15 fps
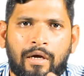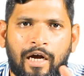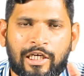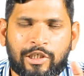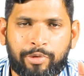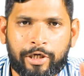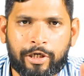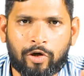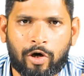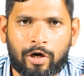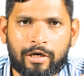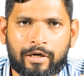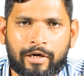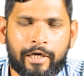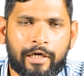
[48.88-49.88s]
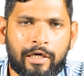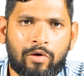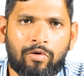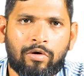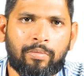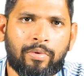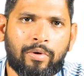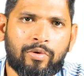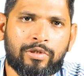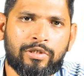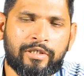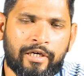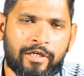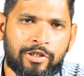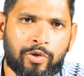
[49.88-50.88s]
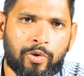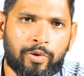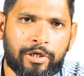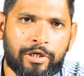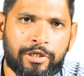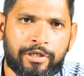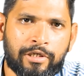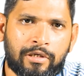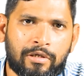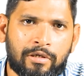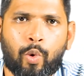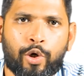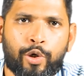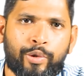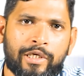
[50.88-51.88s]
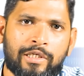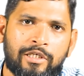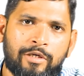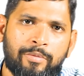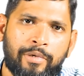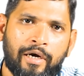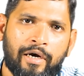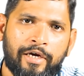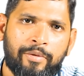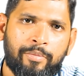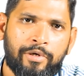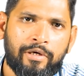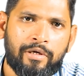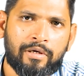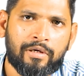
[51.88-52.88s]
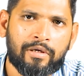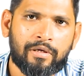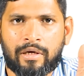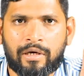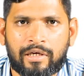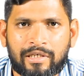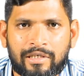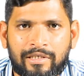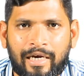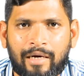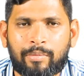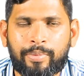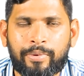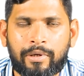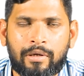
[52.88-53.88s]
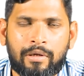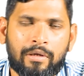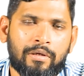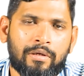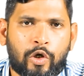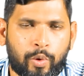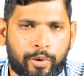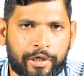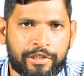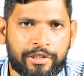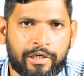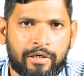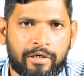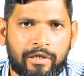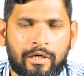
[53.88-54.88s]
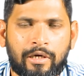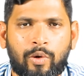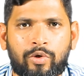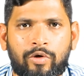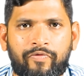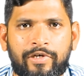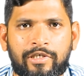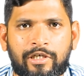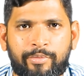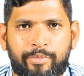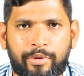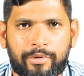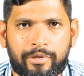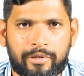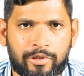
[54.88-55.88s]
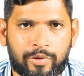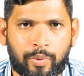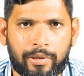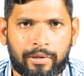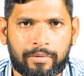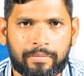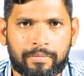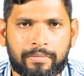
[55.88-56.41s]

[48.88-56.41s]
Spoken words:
As we talk right now about sales quotation, what you can see behind me is a sample quotation done out of SAP Business One.